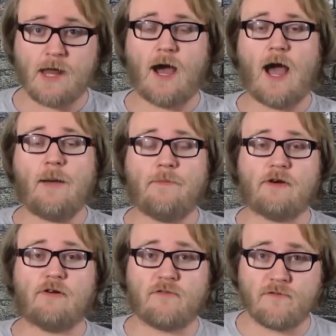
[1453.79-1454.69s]
and I'm
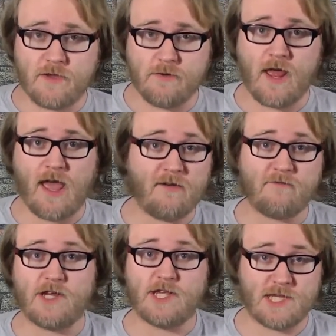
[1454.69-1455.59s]
going to refute
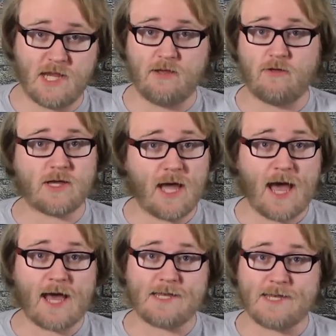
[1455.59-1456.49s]
every single
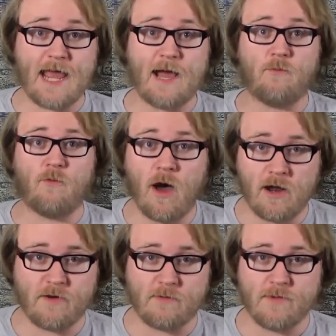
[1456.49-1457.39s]
goddamn
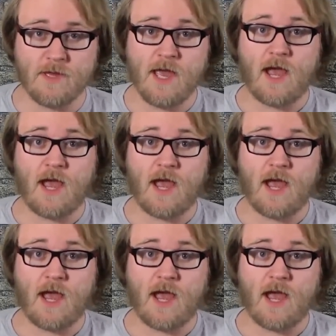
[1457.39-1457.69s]
one of them.